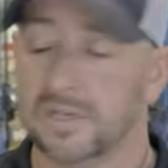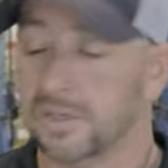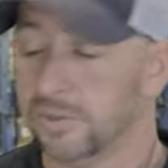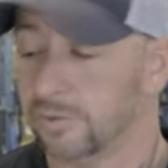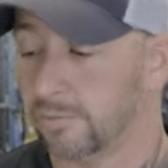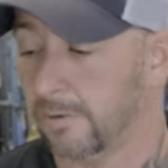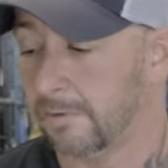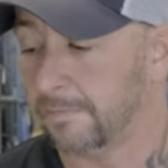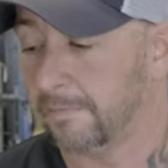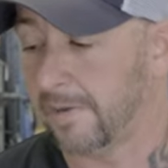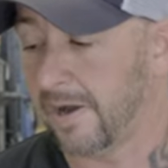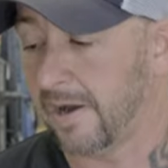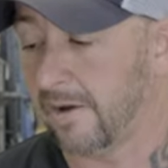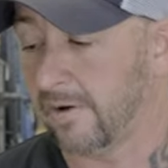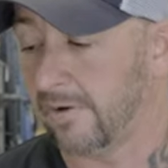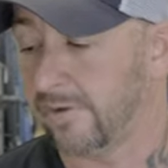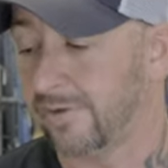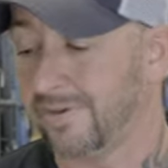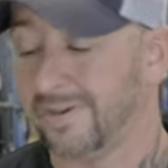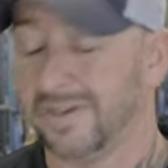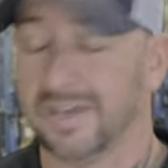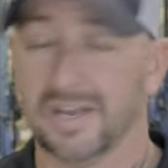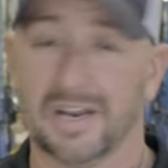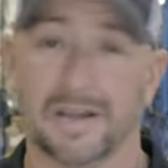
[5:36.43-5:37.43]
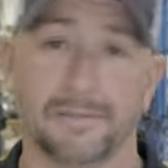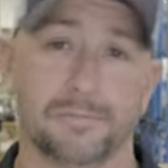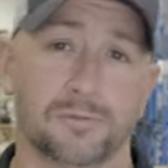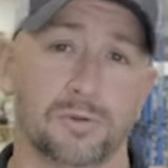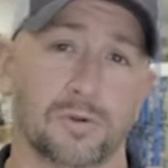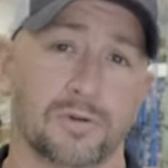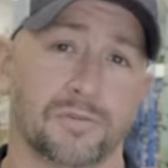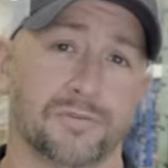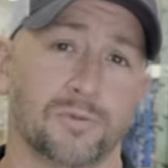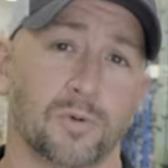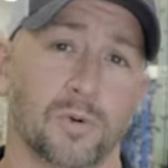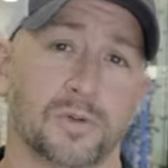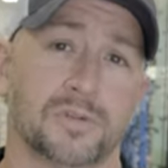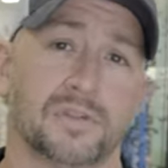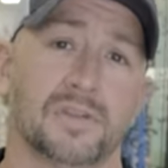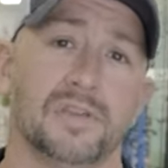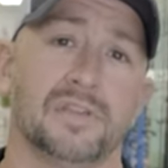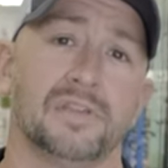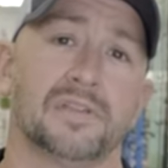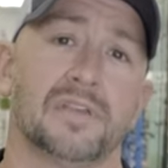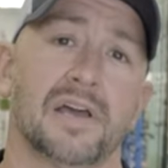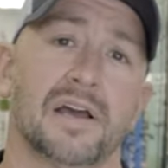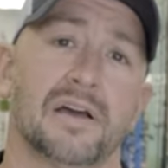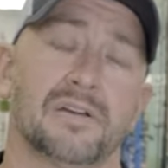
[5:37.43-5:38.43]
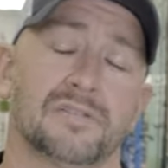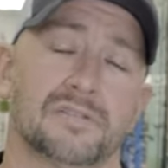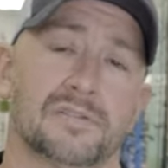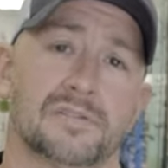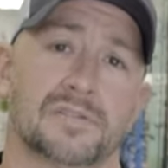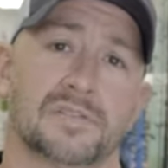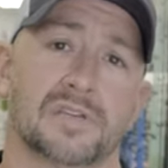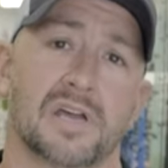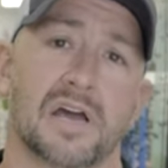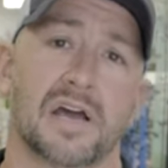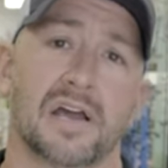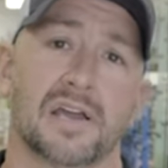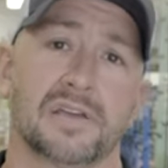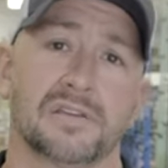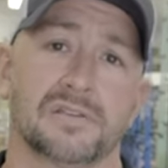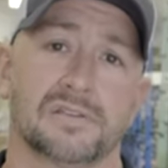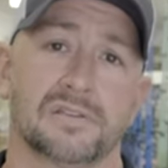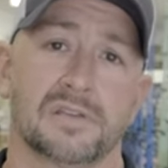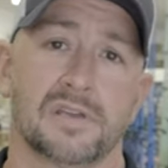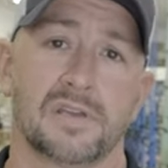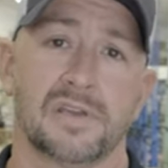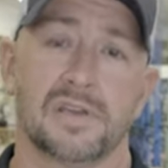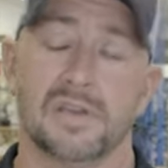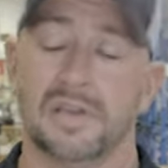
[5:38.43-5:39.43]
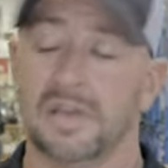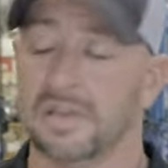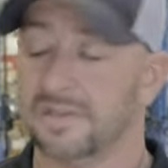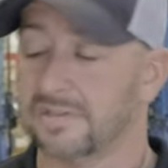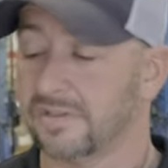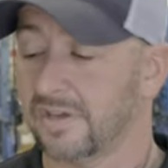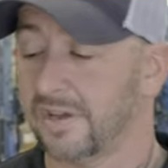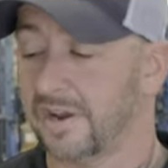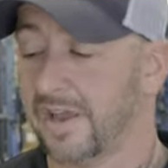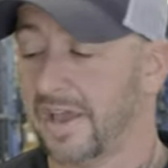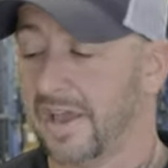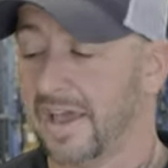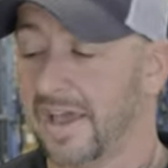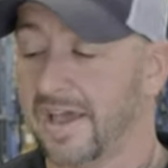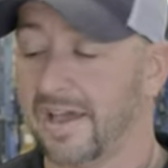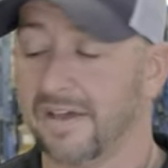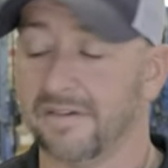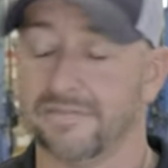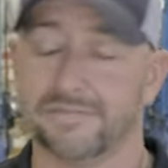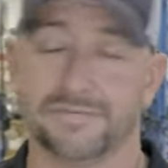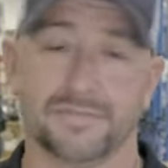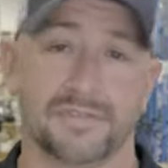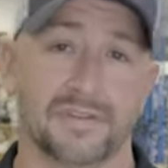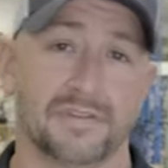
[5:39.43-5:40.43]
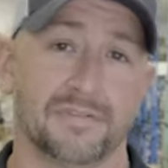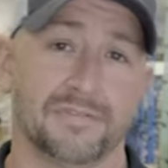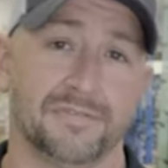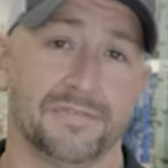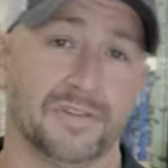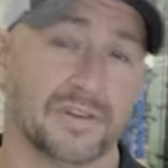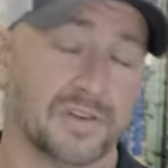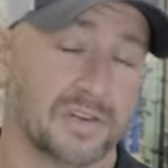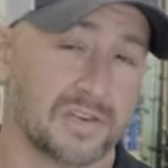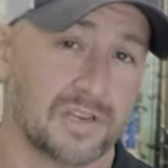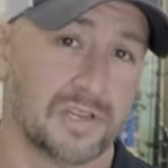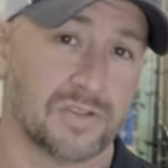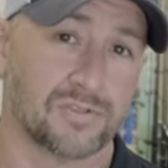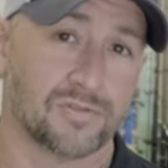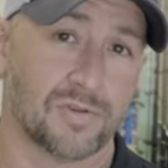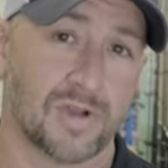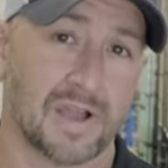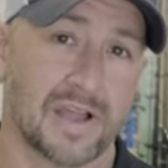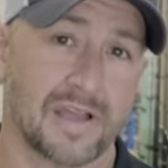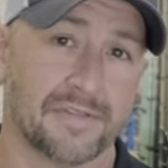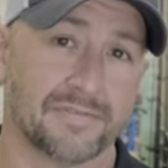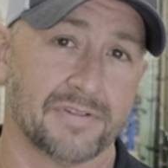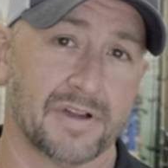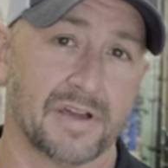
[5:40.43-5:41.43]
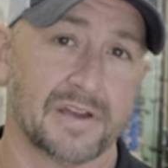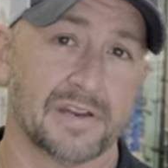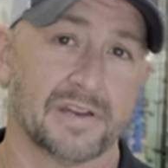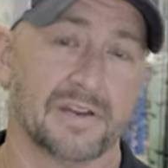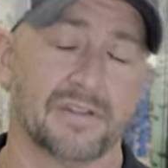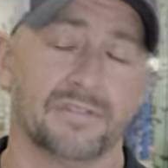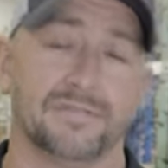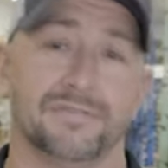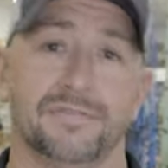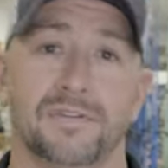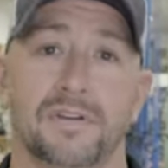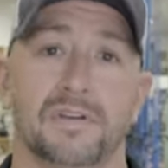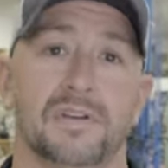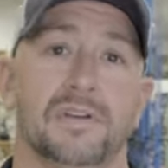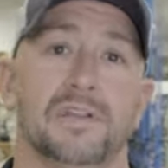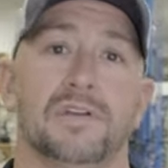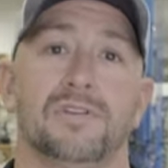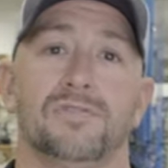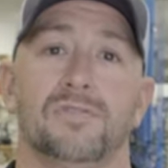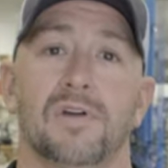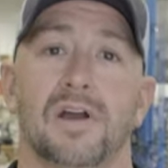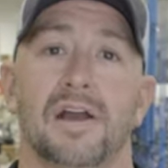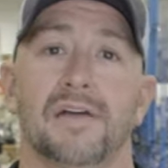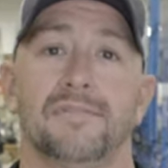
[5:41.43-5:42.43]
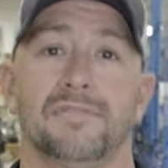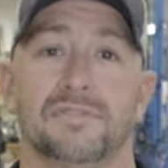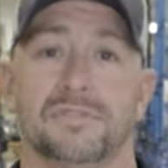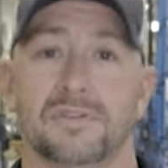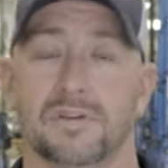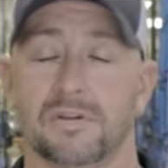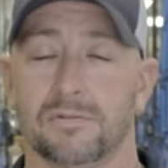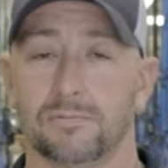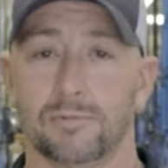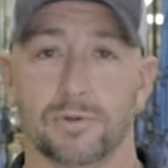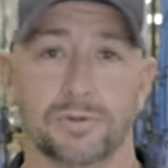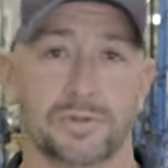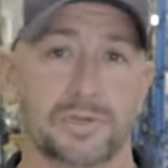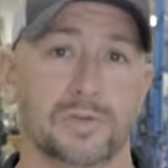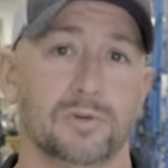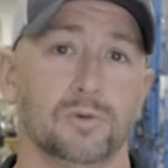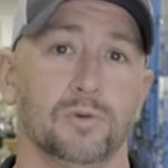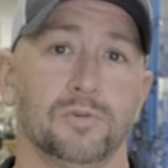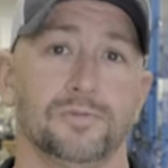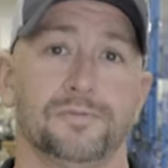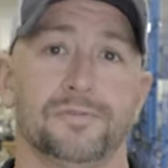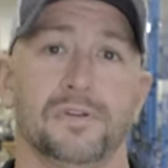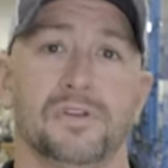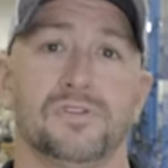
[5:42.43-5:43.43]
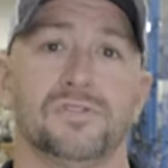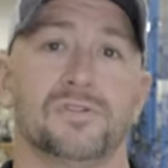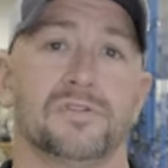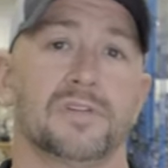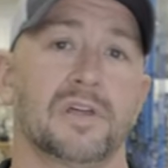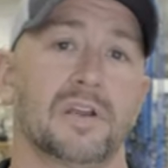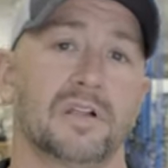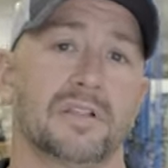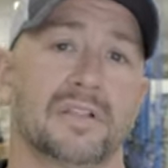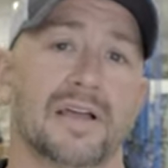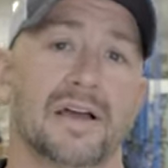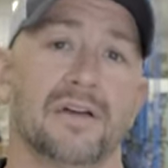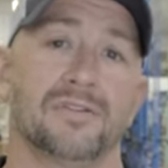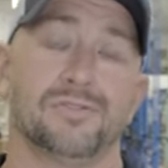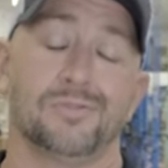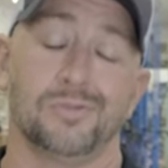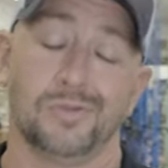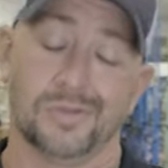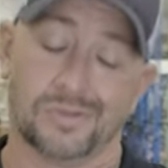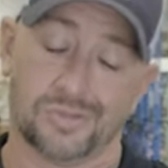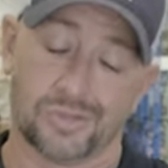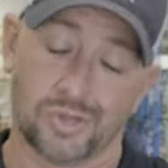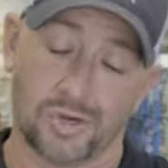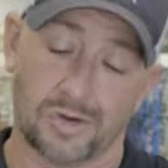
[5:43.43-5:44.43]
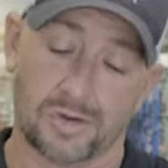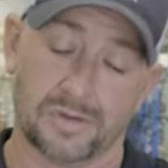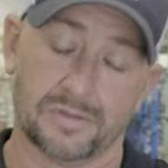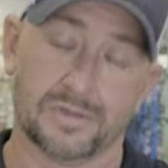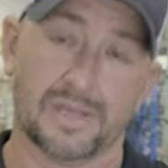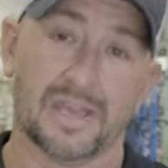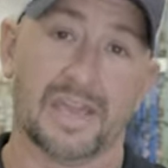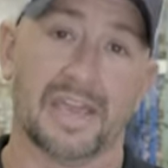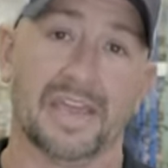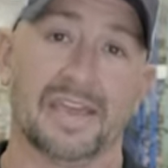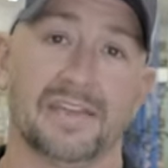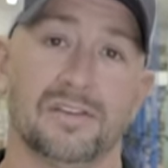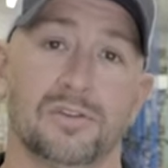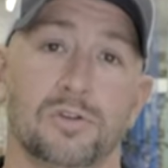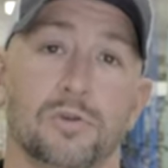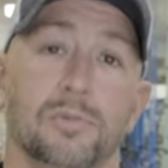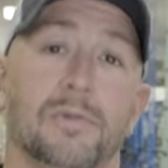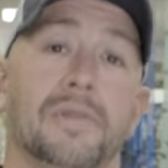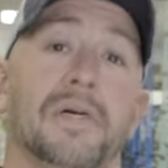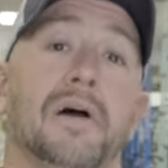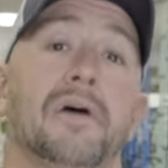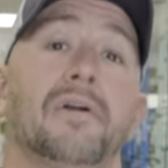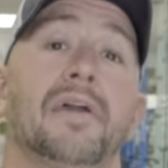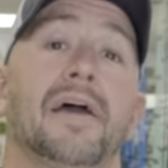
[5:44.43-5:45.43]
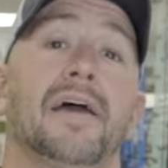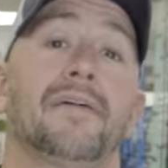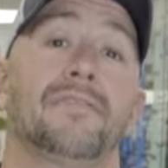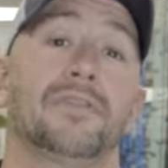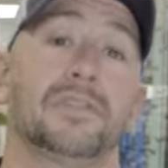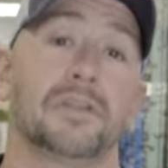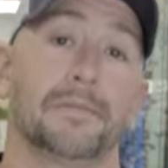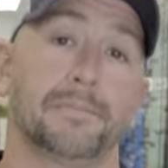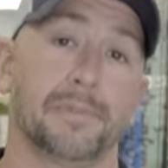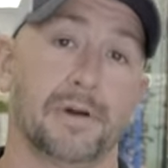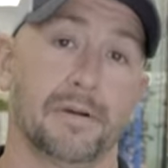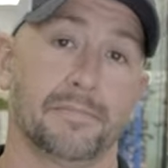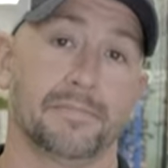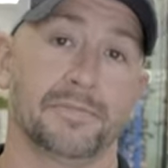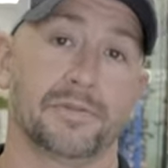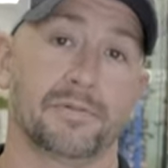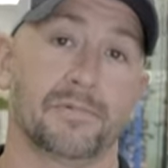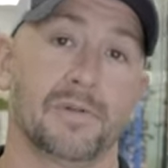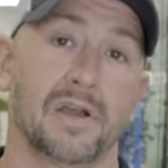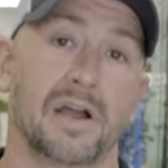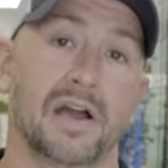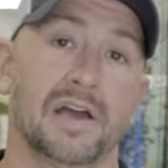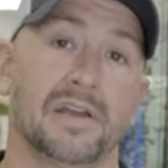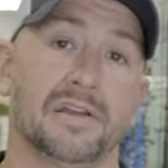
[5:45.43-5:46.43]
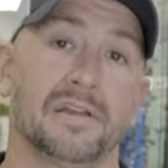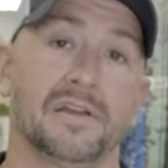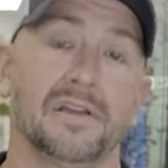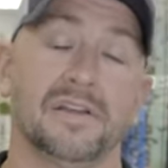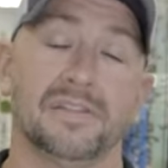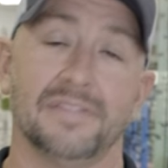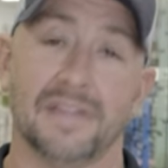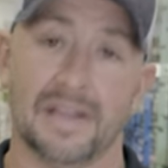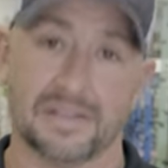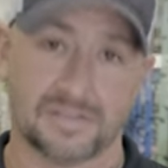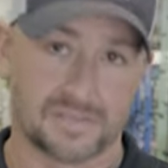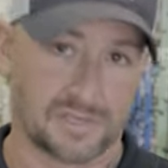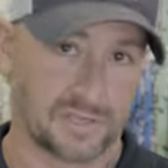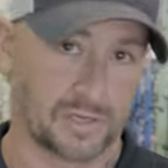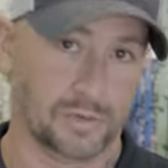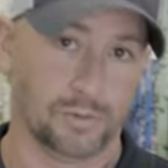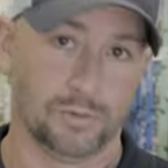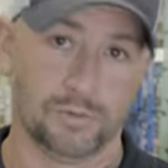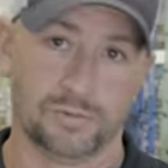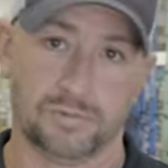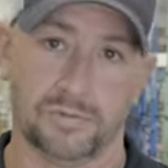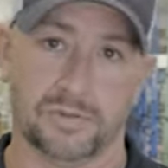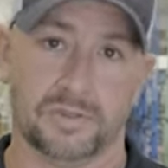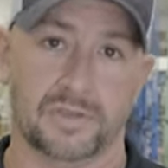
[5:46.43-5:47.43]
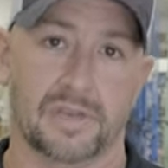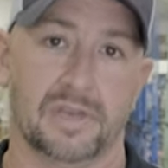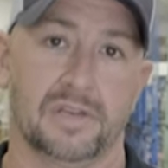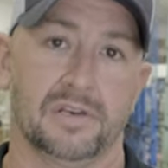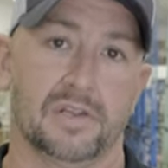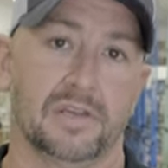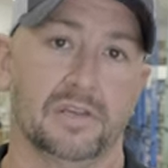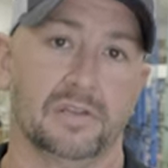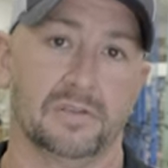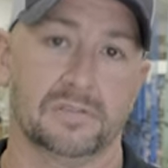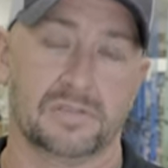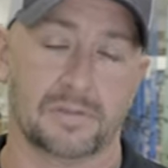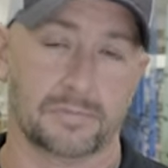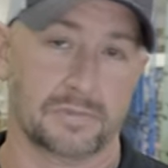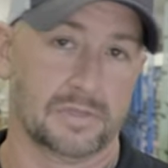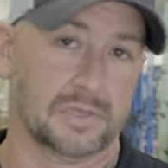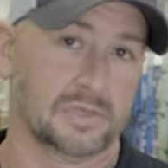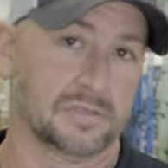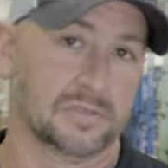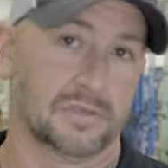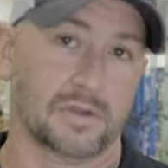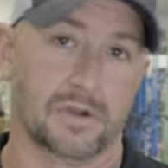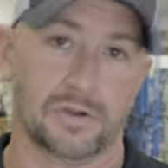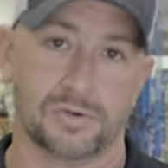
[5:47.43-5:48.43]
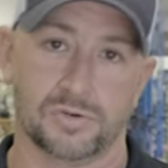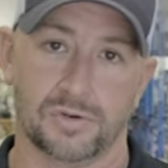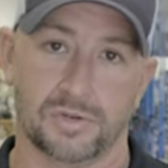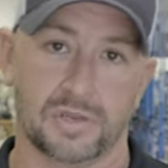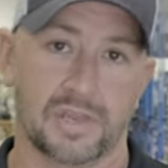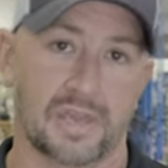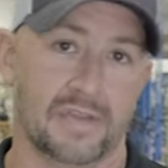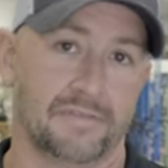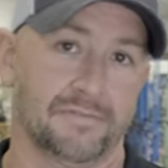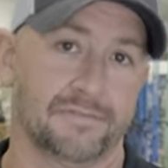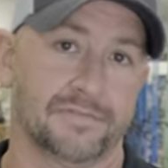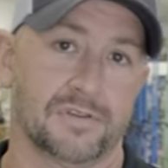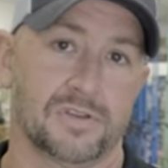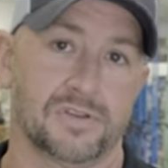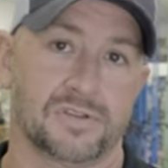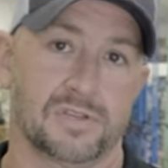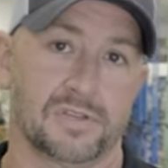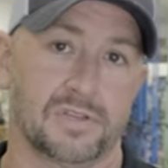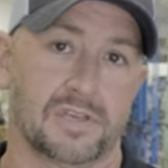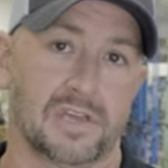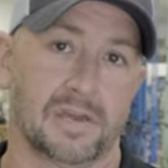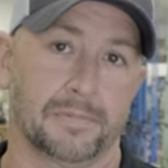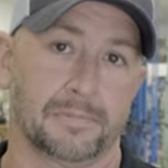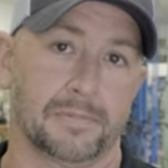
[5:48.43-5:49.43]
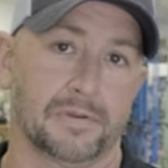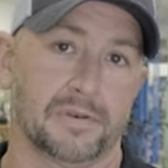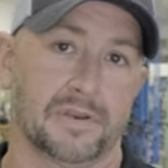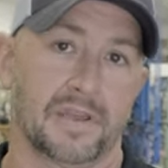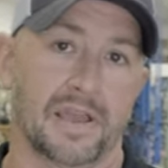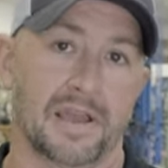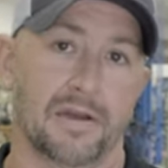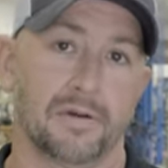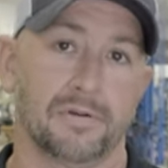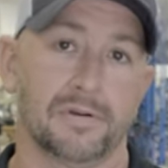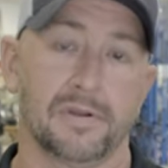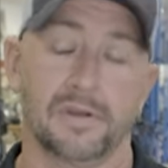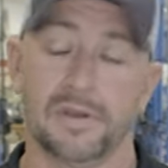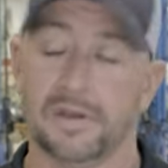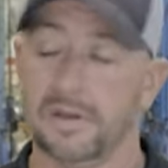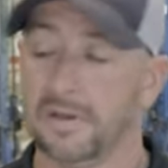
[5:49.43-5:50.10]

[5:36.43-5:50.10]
Twin Power, you can get up to a fourteen thousand size. It's going to have infinity drive on it. Infinity drive is a really cool feature that allows you to turn the handle without having to pump the rod. That's huge with landing some of these larger game fish in the up and down.